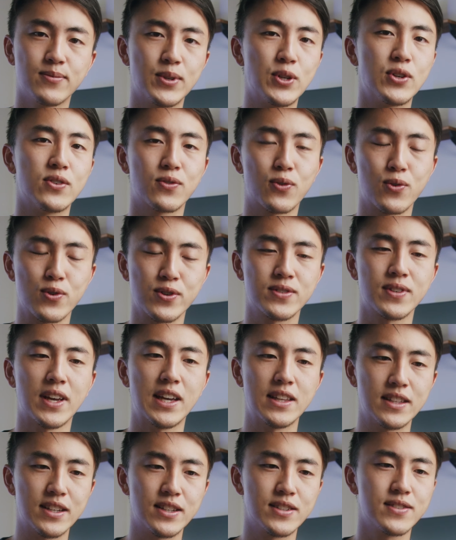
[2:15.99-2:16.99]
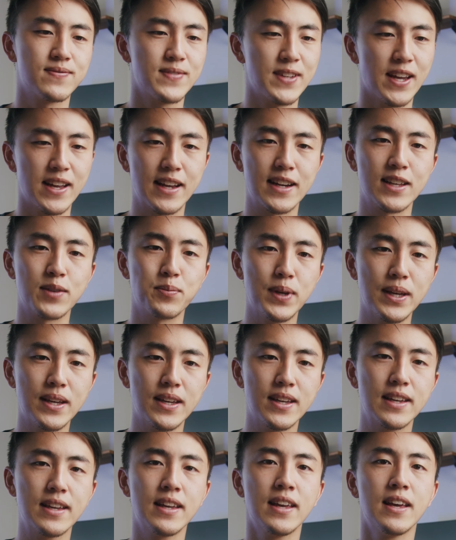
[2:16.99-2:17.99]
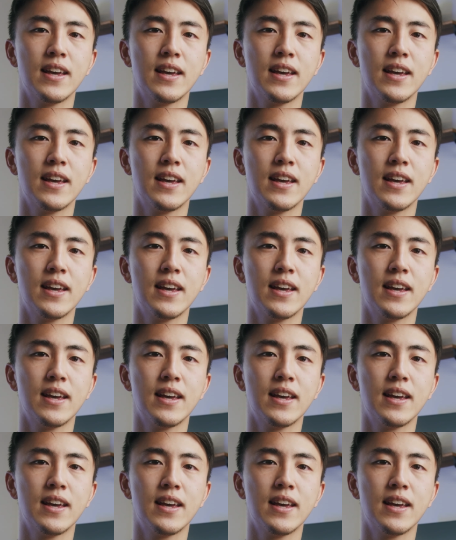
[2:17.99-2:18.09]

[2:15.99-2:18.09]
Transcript: of course at least 1080p.